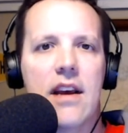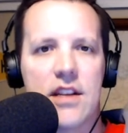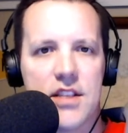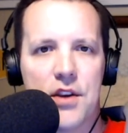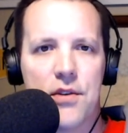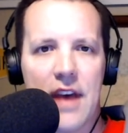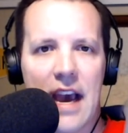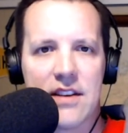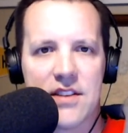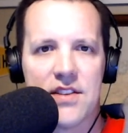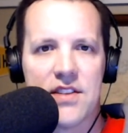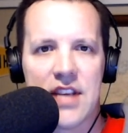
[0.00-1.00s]

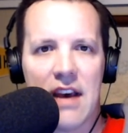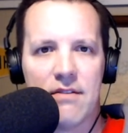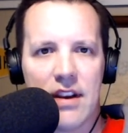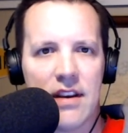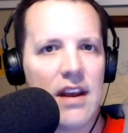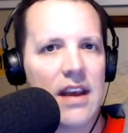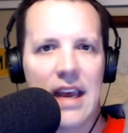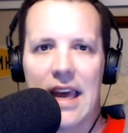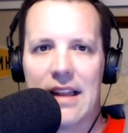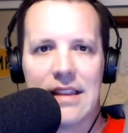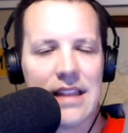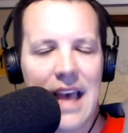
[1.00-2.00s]
2007, an
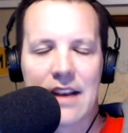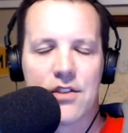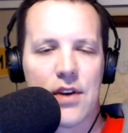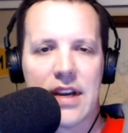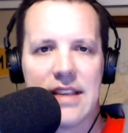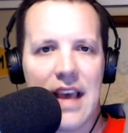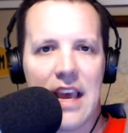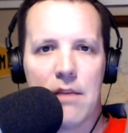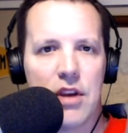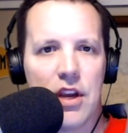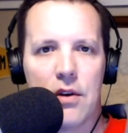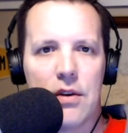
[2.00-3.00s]
electric
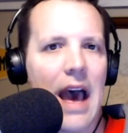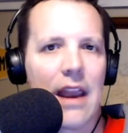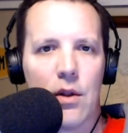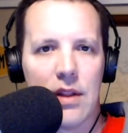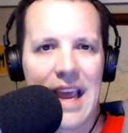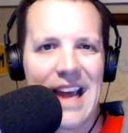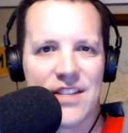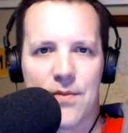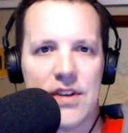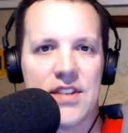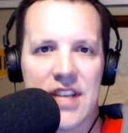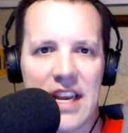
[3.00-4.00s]
debut, not only as a
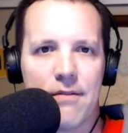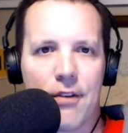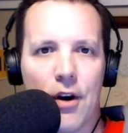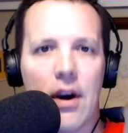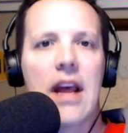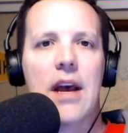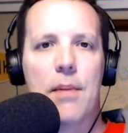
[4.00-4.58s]
receiver,